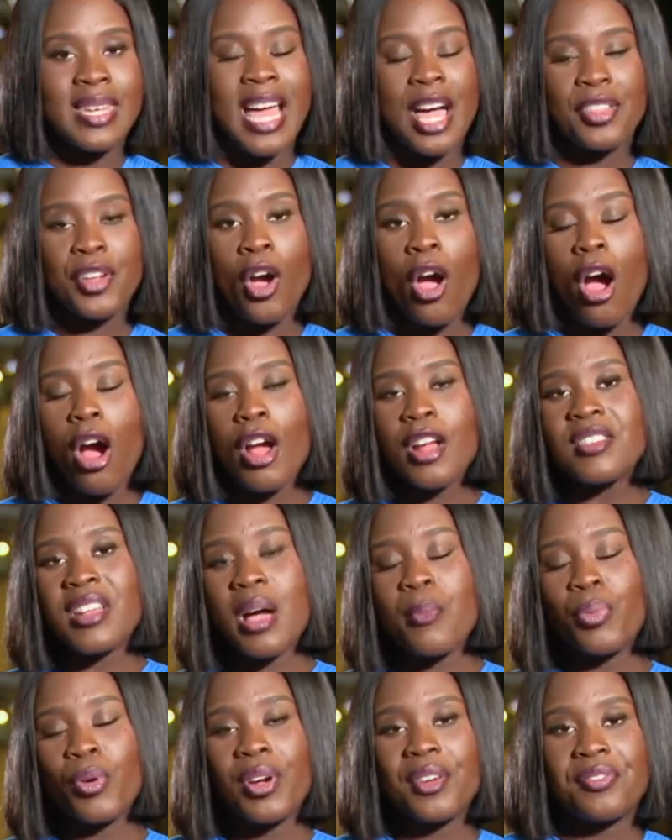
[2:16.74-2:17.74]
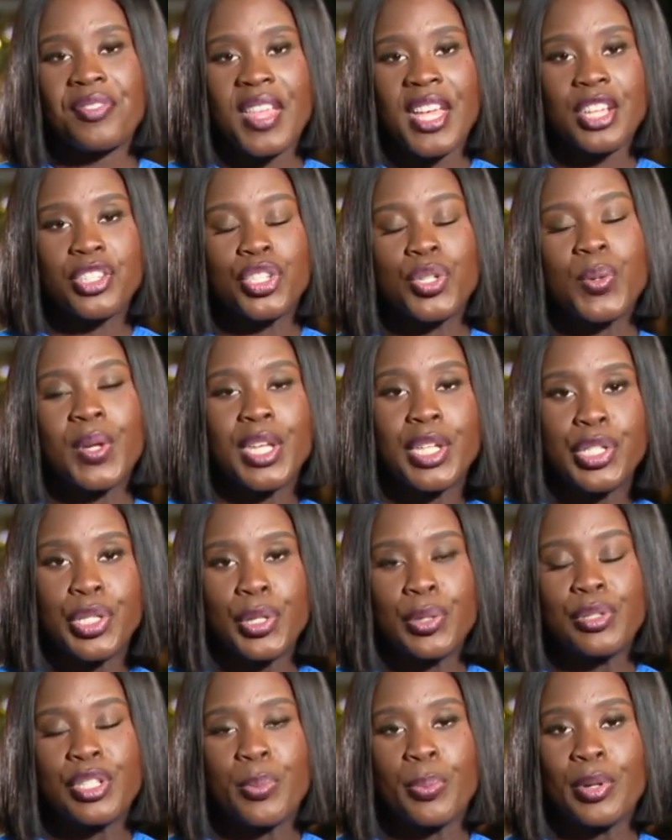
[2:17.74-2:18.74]
Now, there are a number of things you can
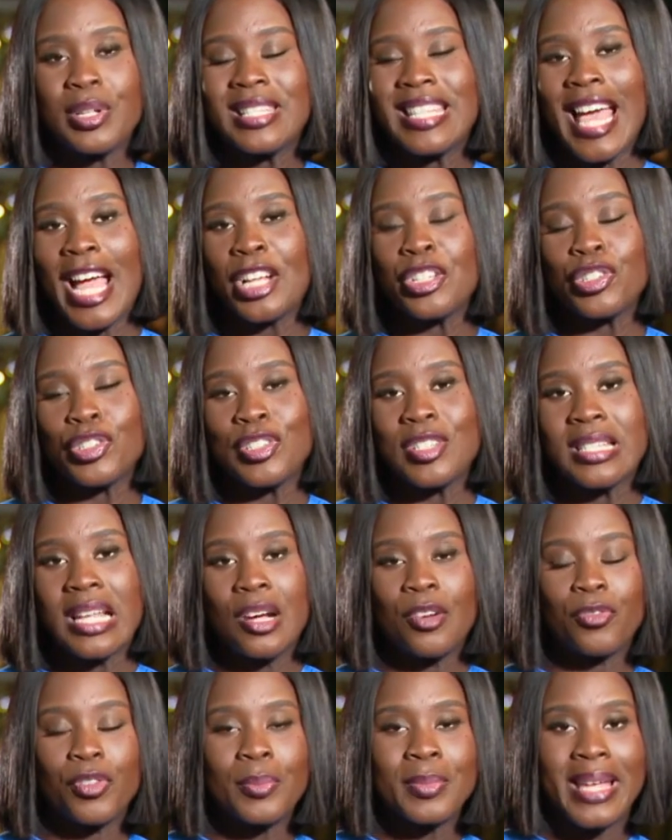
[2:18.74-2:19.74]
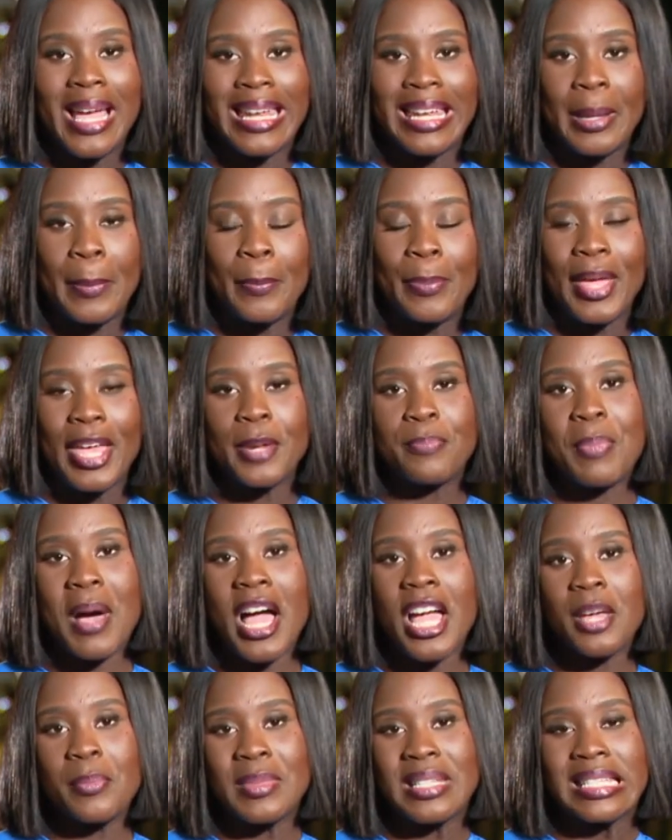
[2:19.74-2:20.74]
do to protect yourself from getting bit by
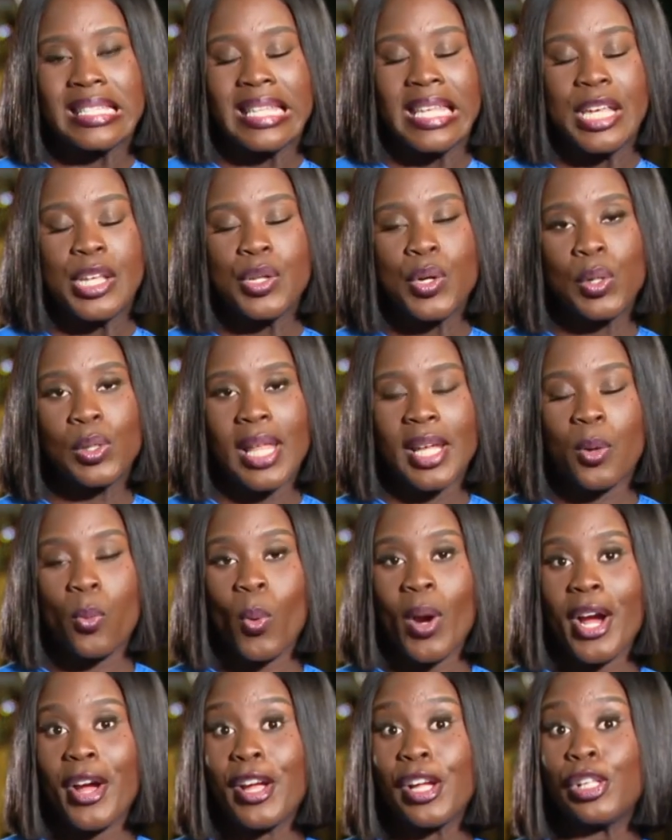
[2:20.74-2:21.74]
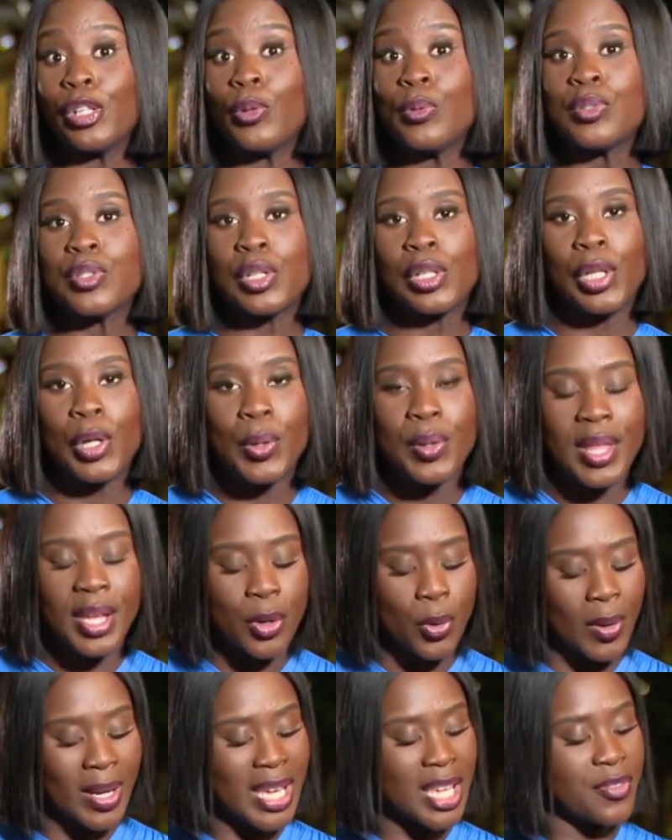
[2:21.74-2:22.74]
a mosquito, like wearing loose clothing
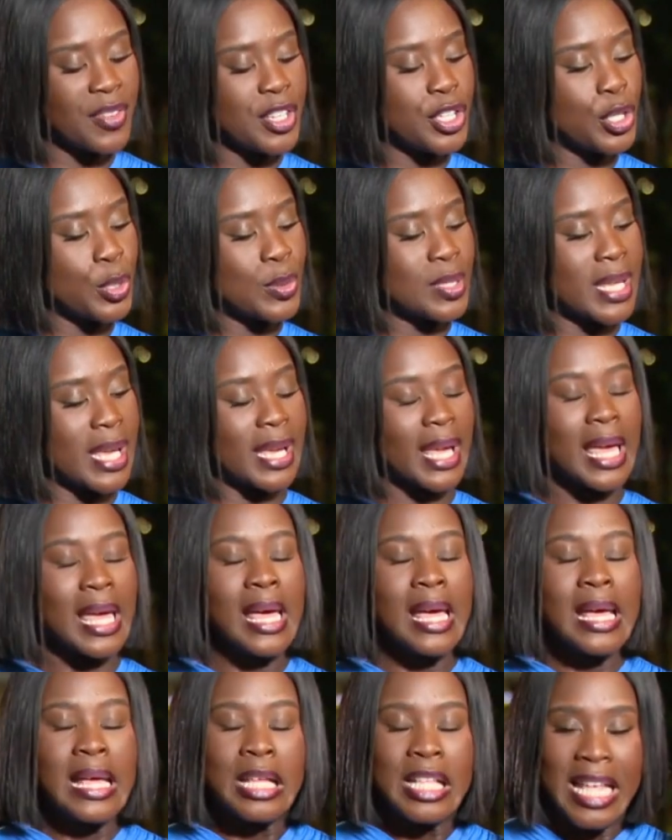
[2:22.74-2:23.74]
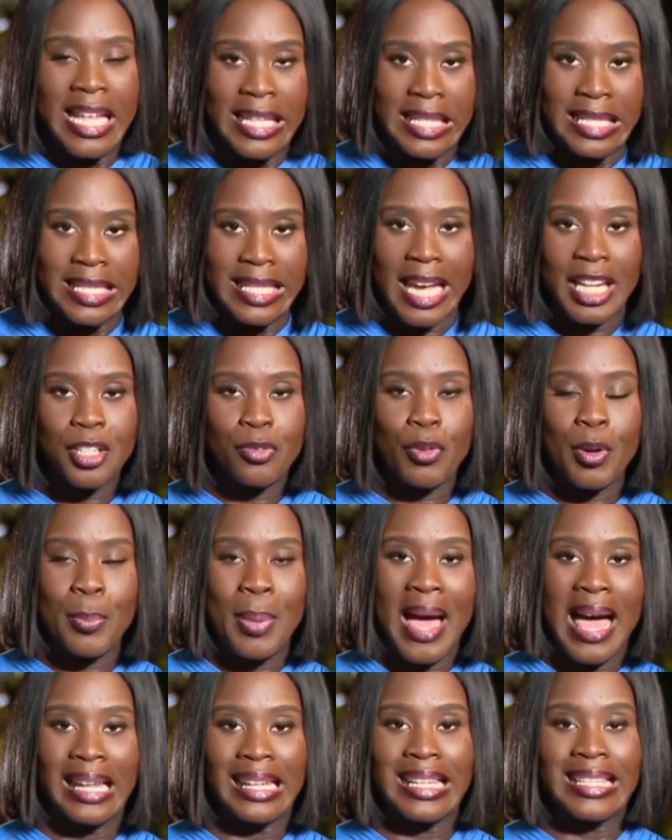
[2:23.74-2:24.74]
or even using insect
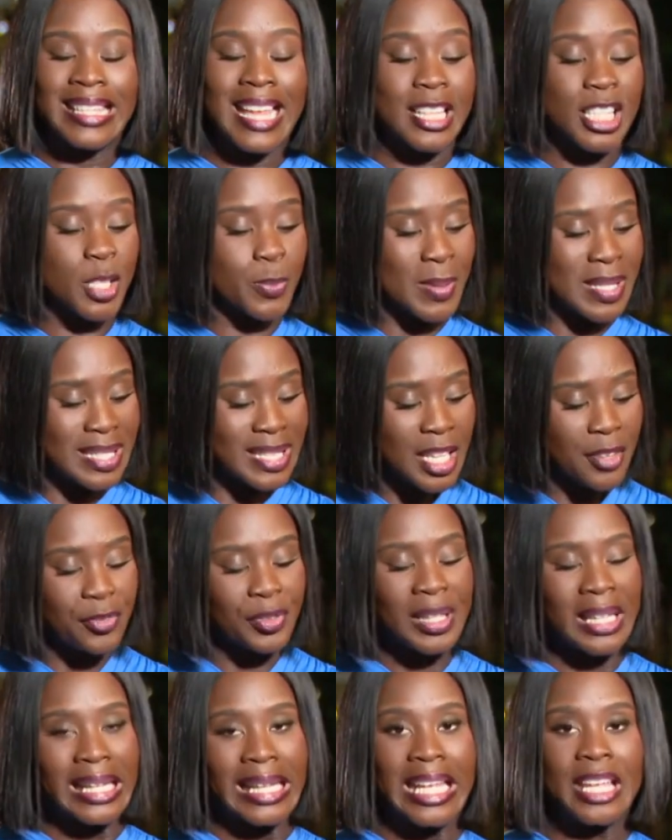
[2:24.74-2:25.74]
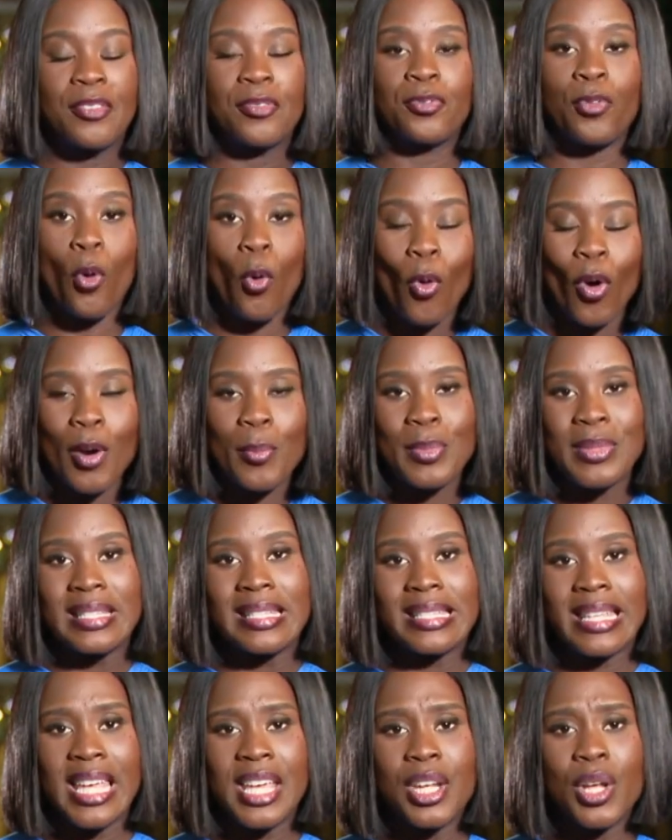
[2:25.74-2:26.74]
repellent that's specifically for
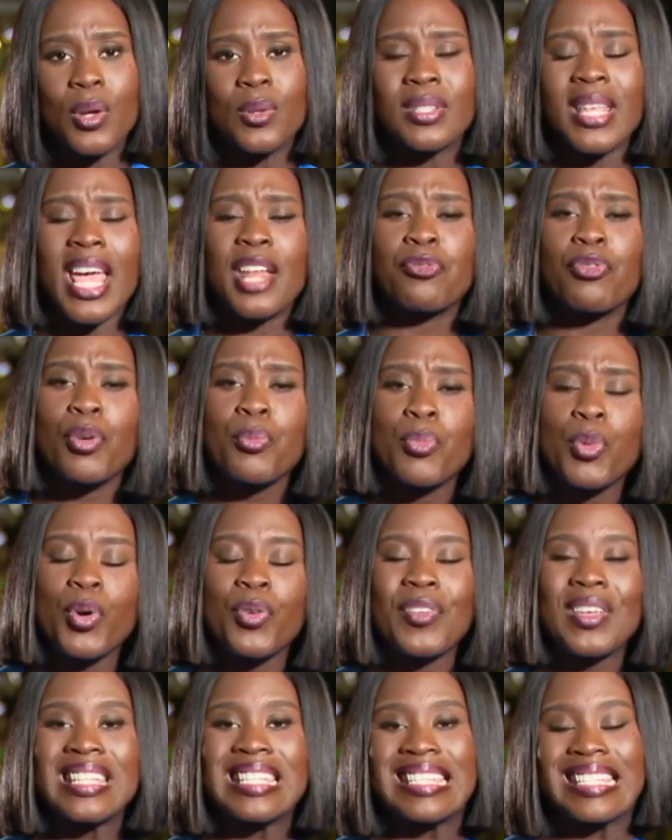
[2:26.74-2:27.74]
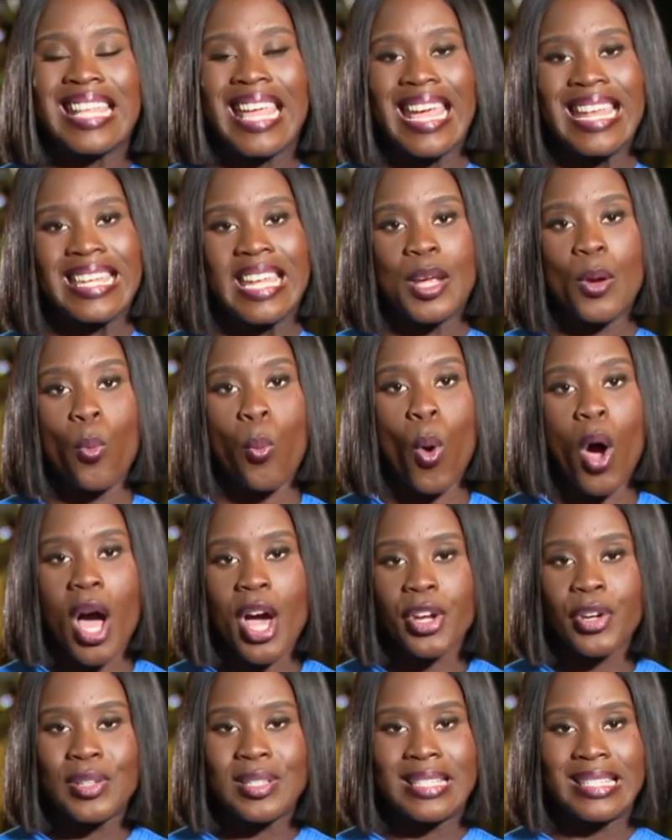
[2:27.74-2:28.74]
mosquitoes and removing standing
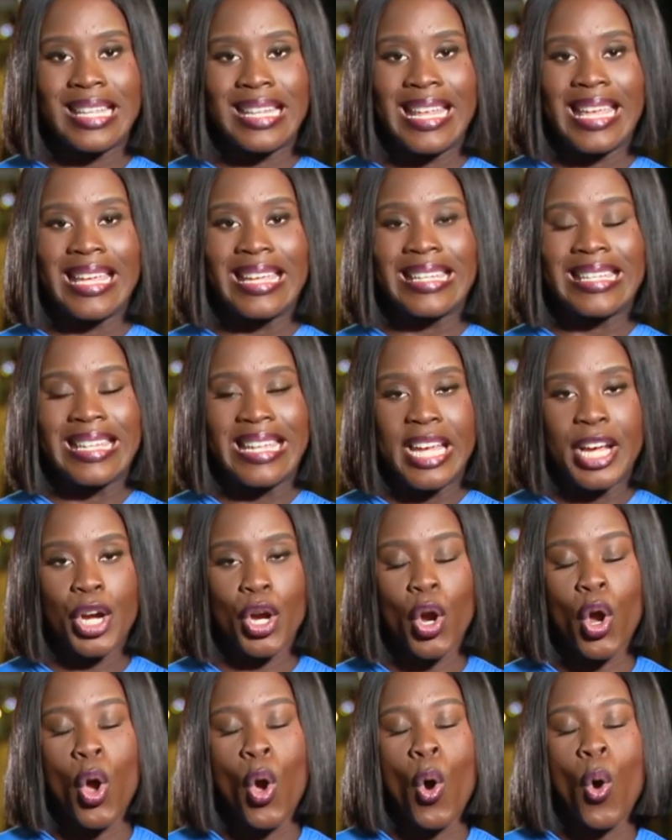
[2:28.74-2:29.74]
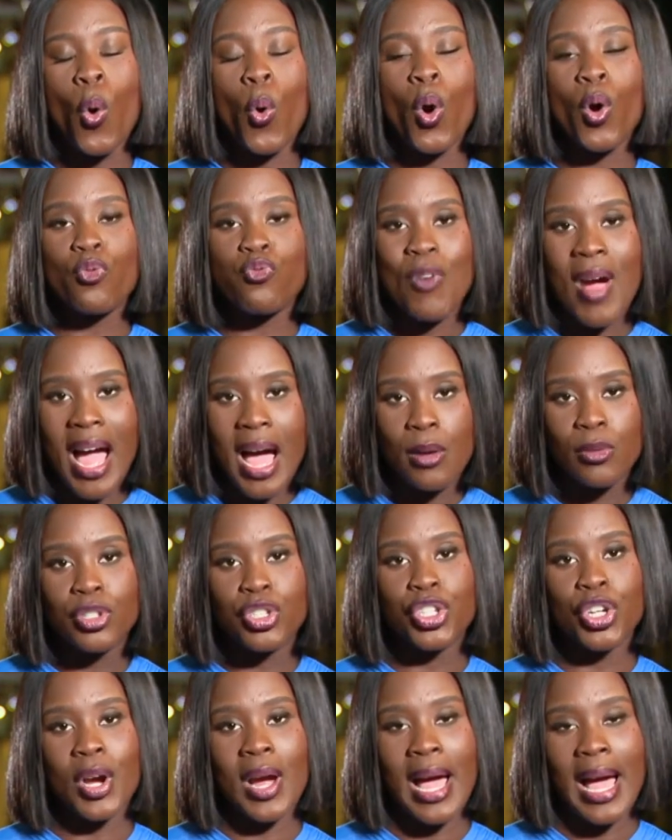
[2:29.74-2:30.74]
water sitting near or around your